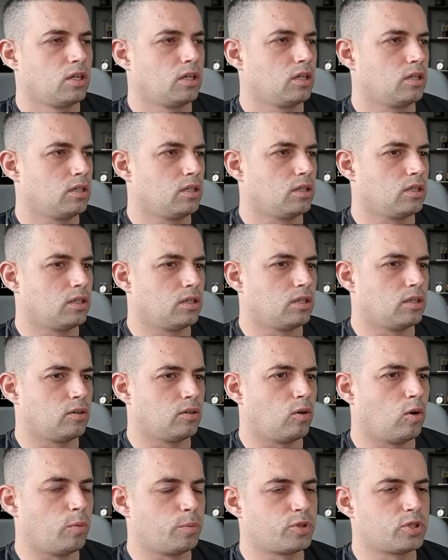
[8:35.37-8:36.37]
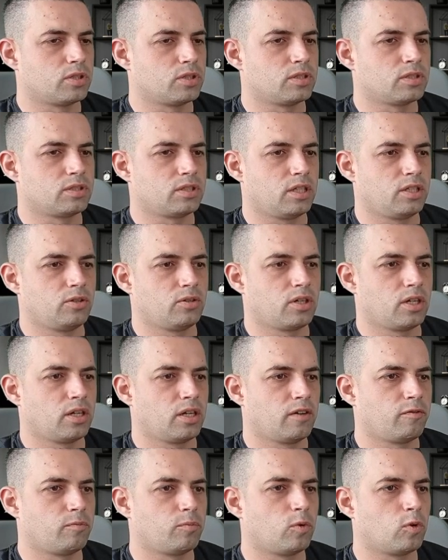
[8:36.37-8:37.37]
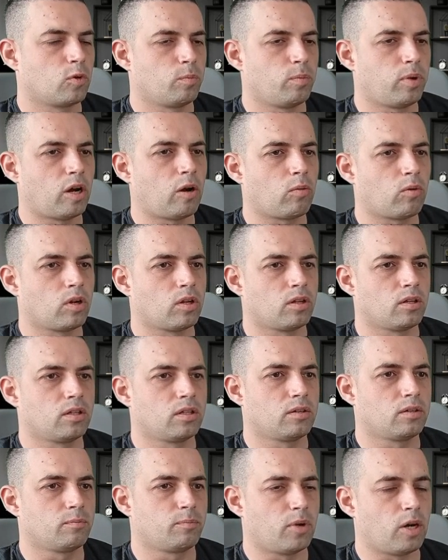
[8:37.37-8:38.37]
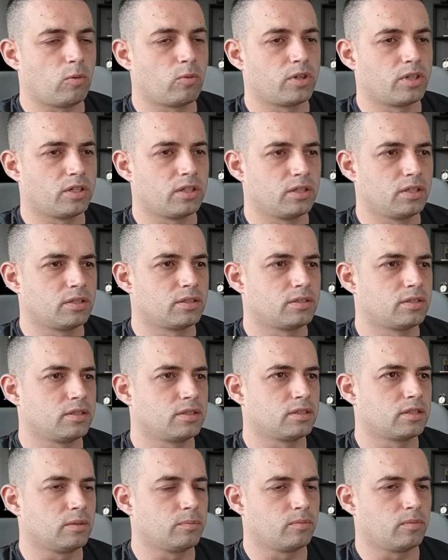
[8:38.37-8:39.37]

options, and you can have more power in this system,